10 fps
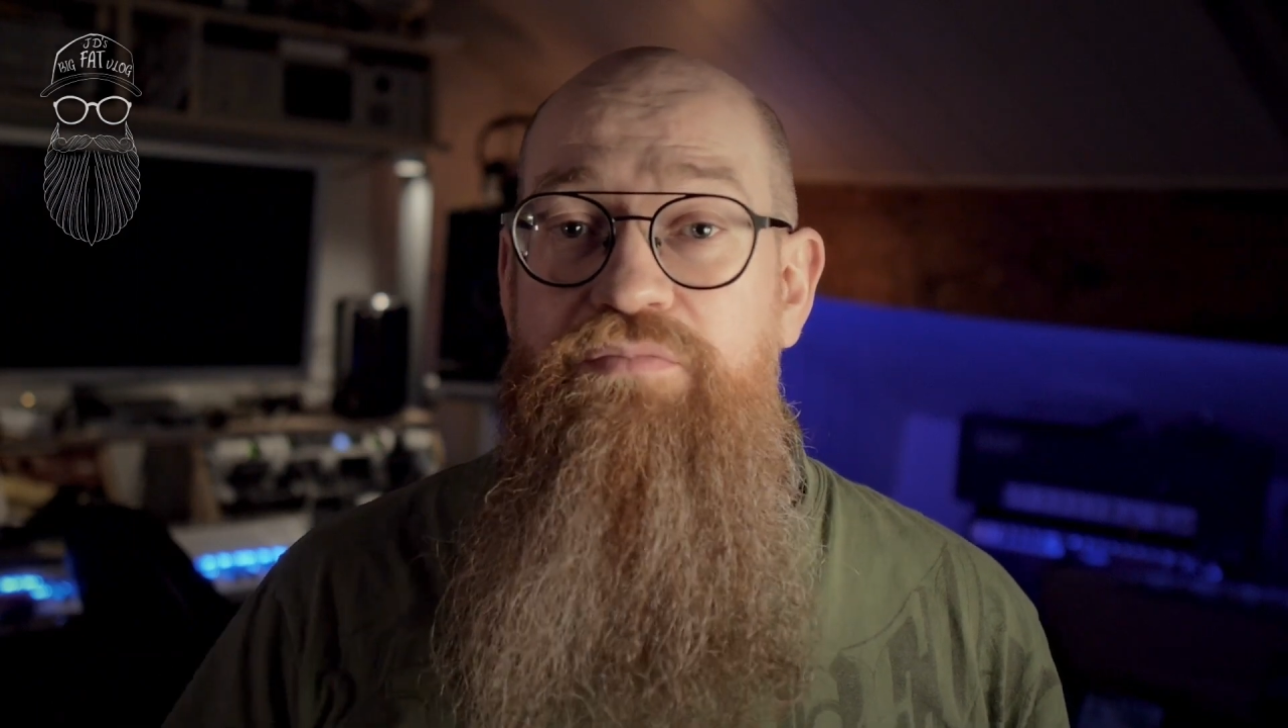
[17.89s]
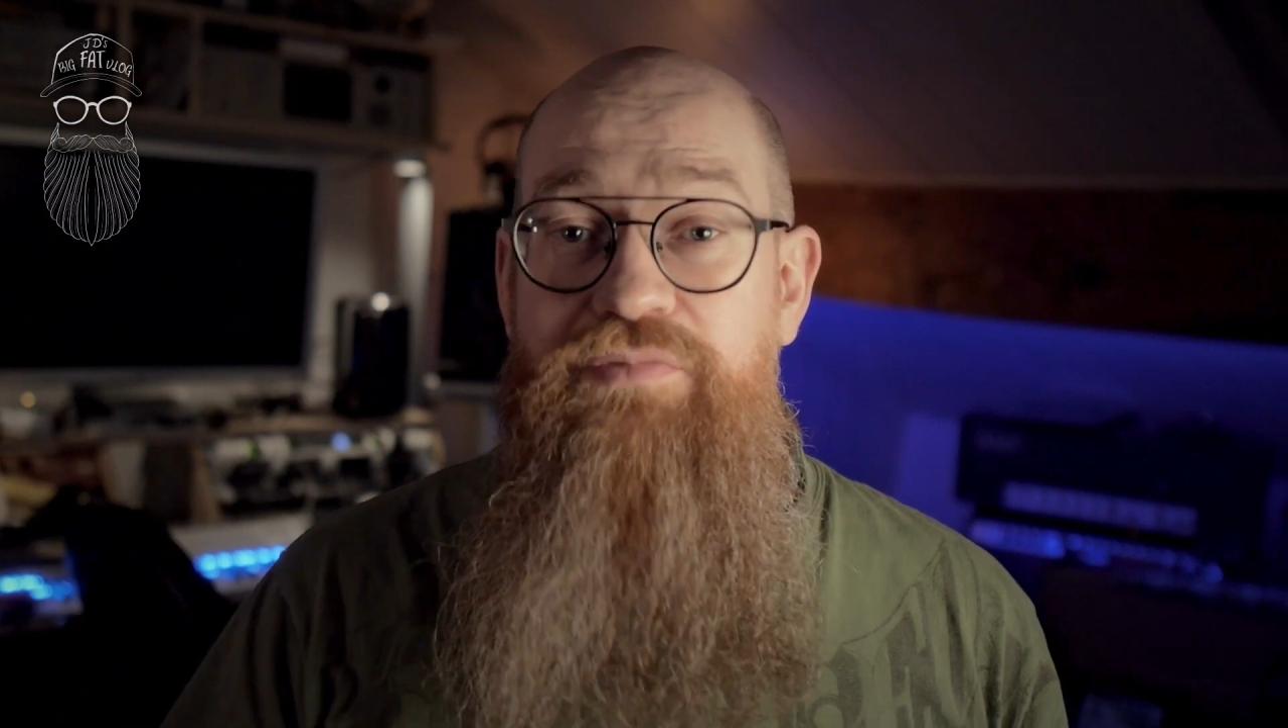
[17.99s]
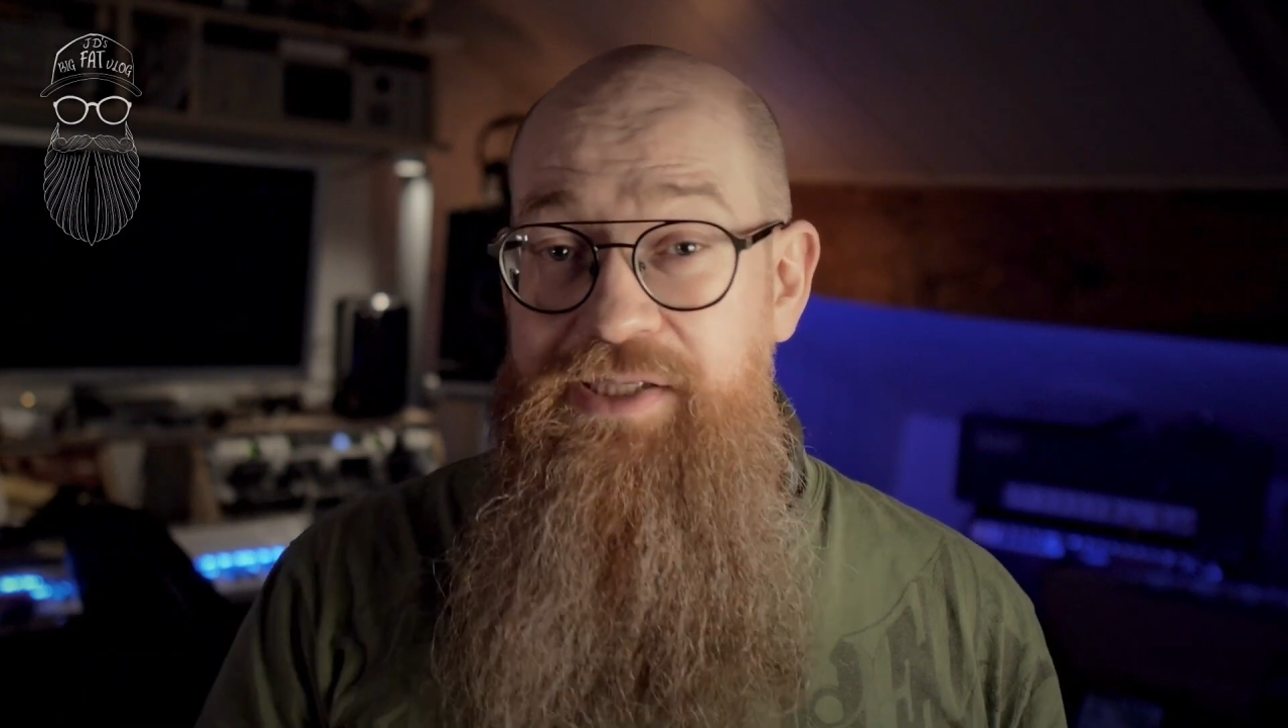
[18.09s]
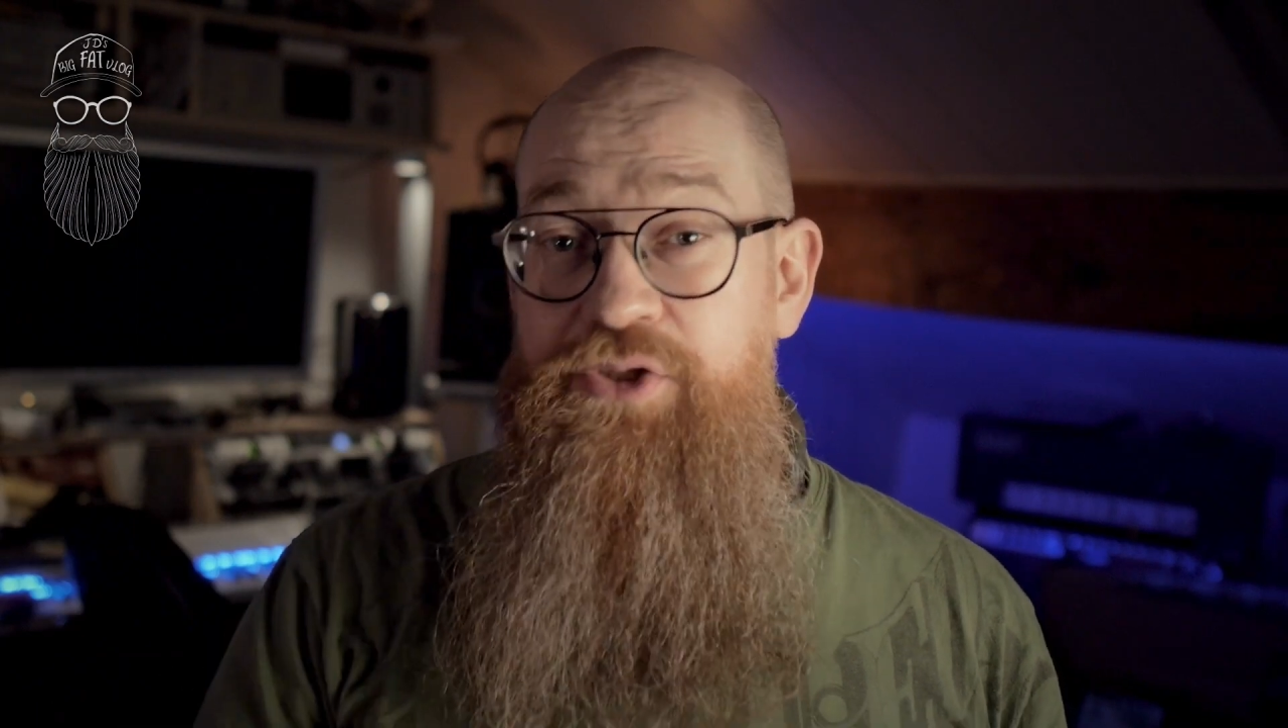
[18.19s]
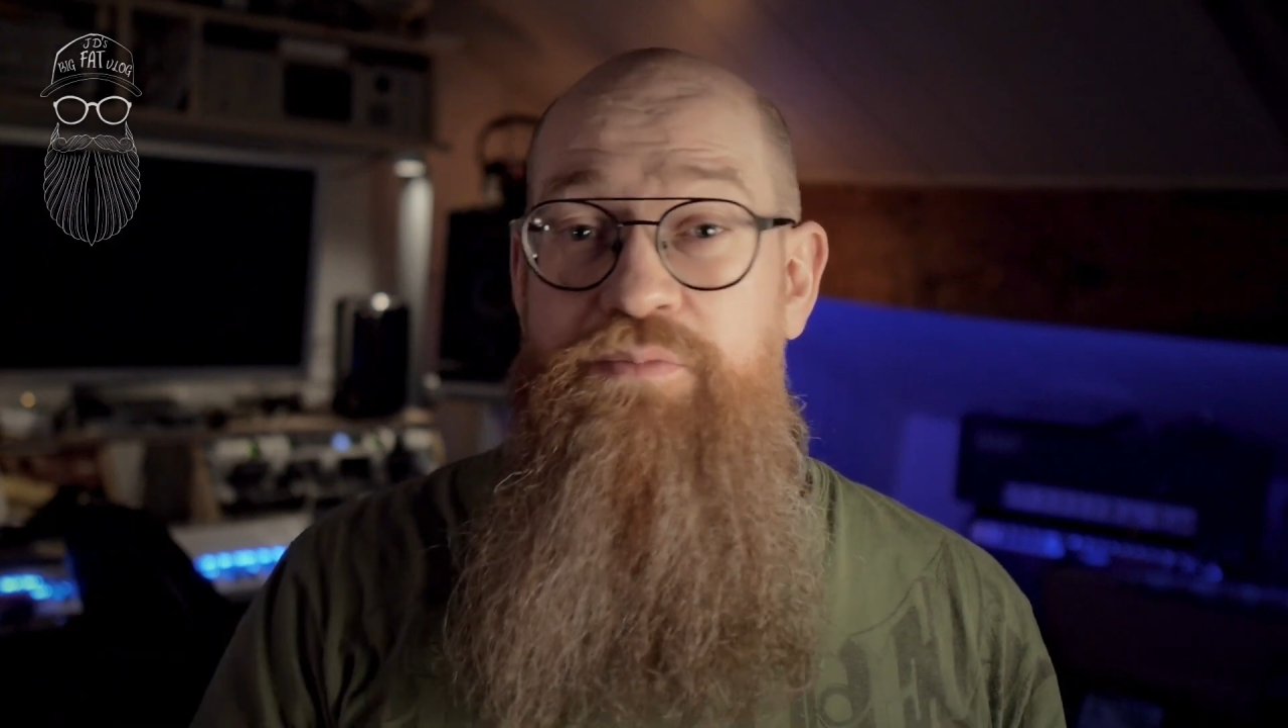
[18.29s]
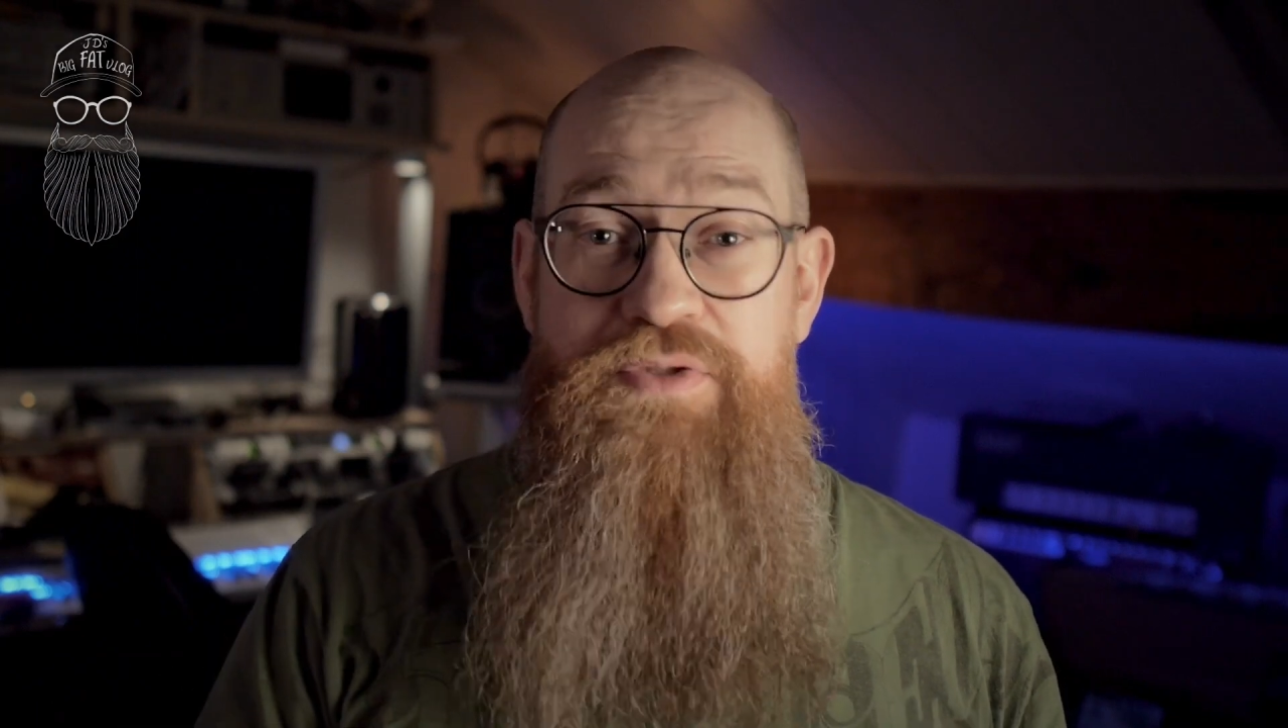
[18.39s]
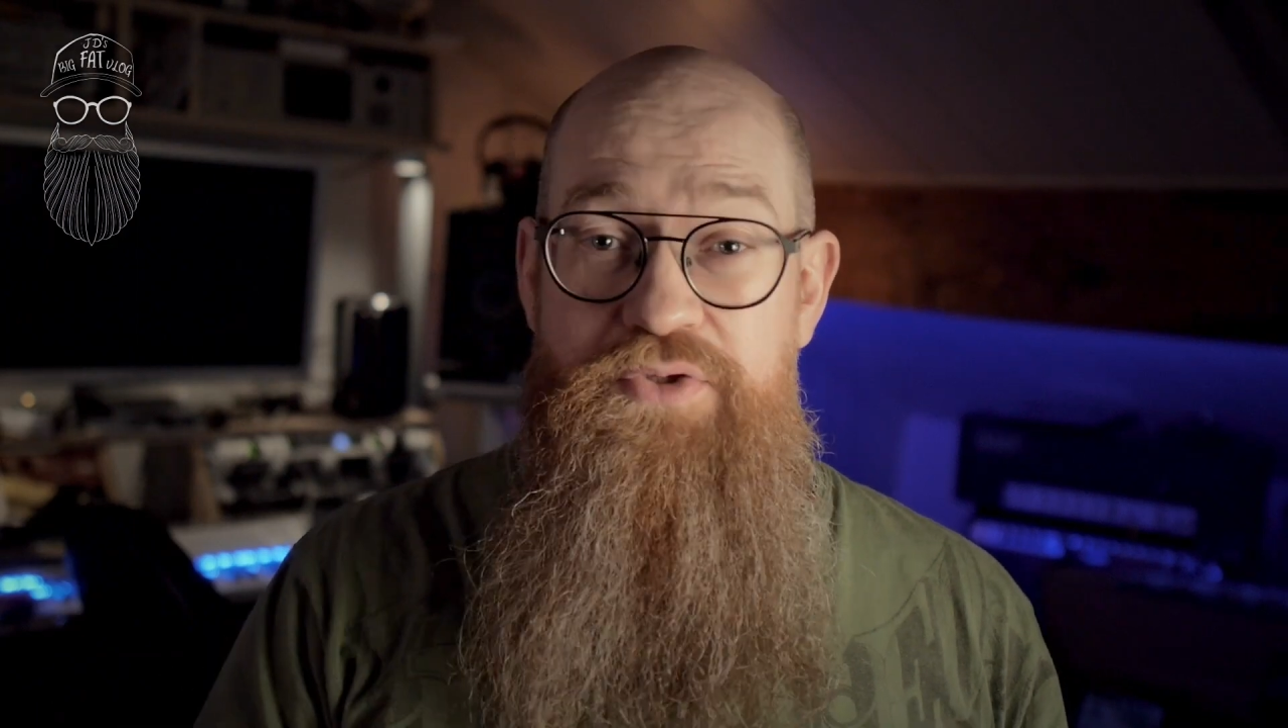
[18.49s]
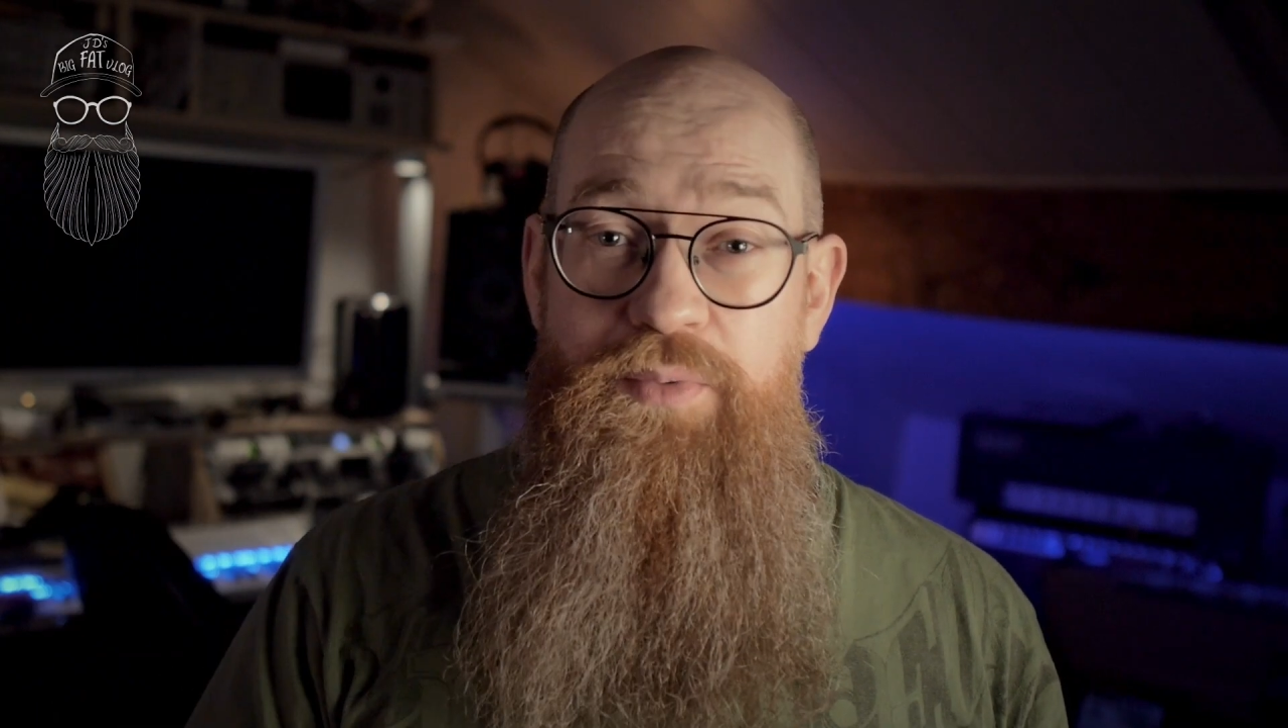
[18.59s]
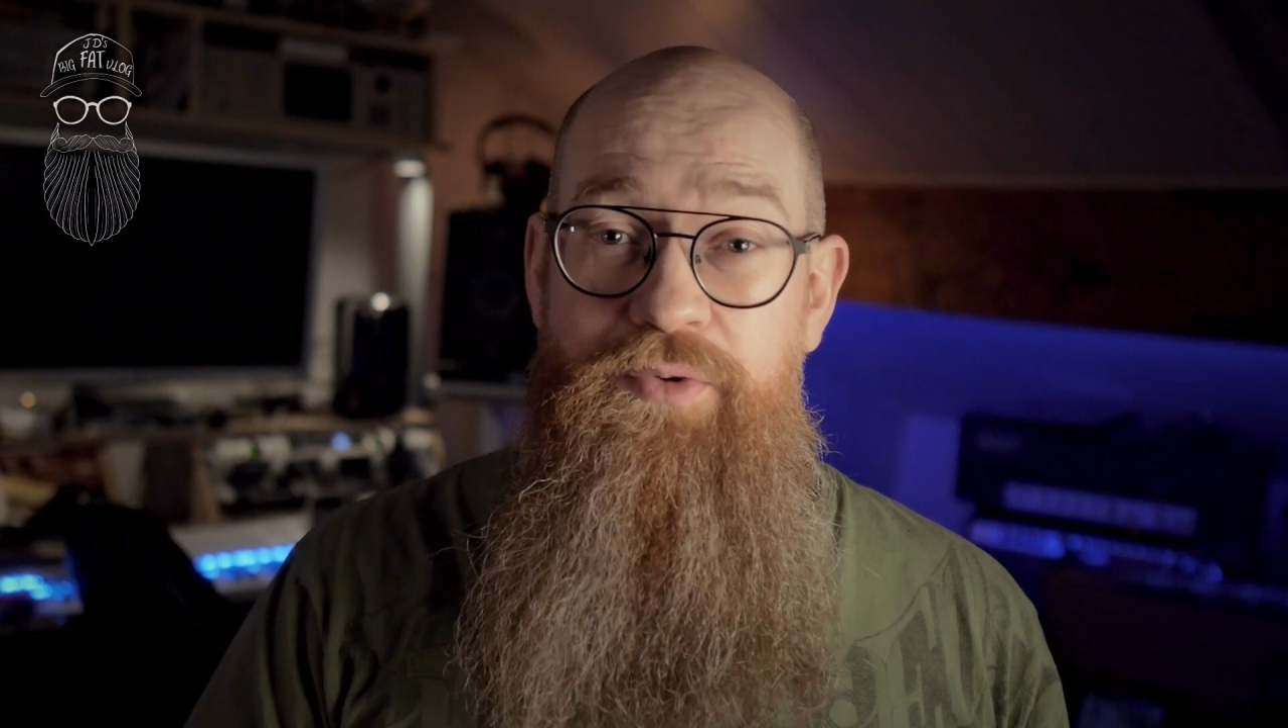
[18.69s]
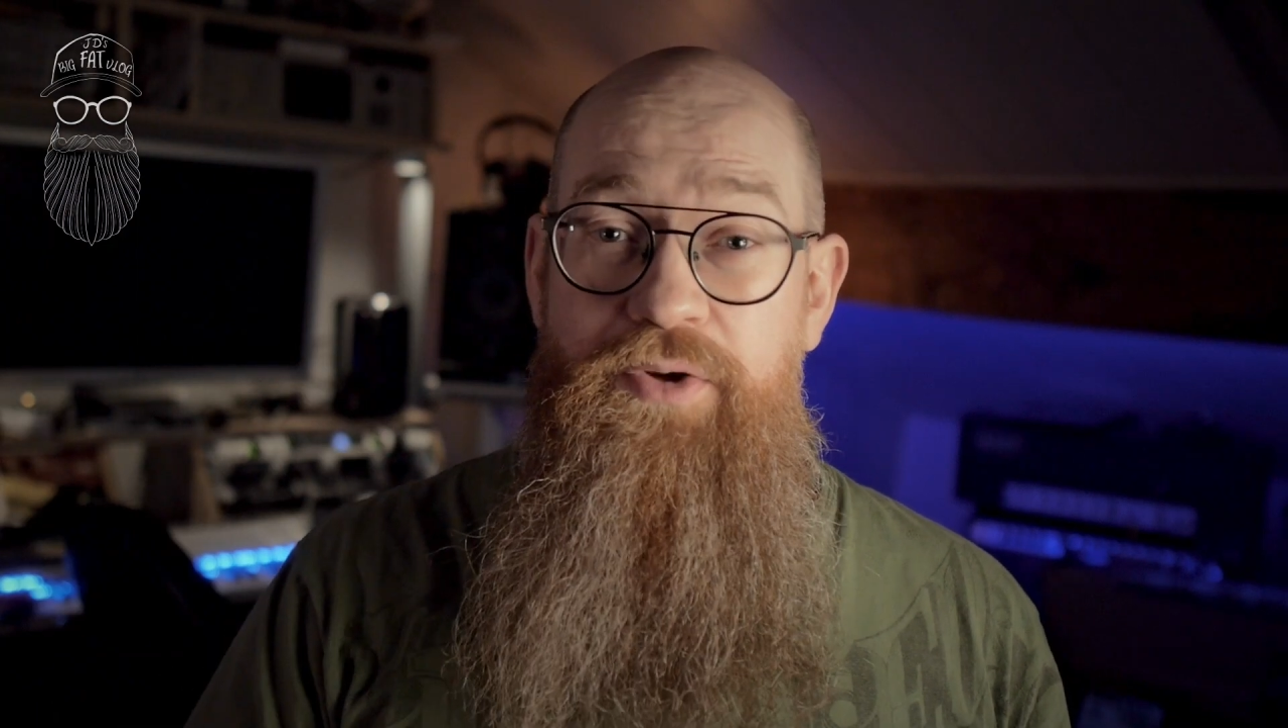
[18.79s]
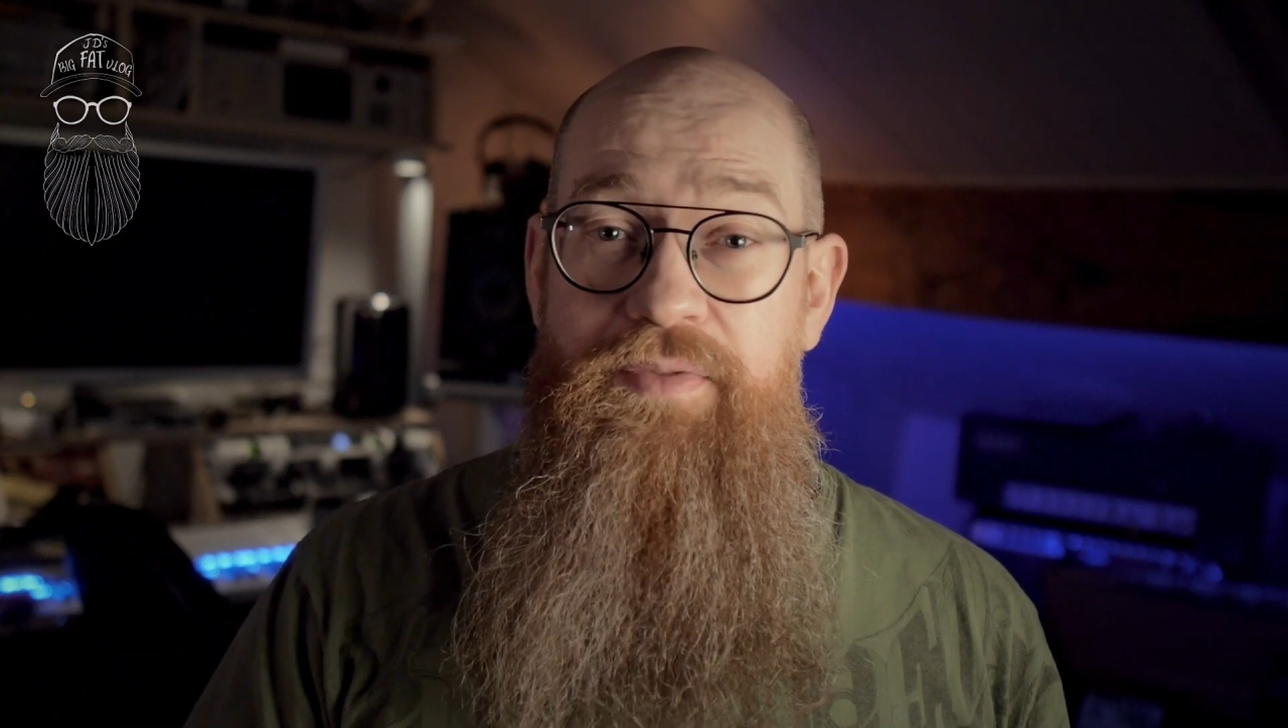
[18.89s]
leading up to this will know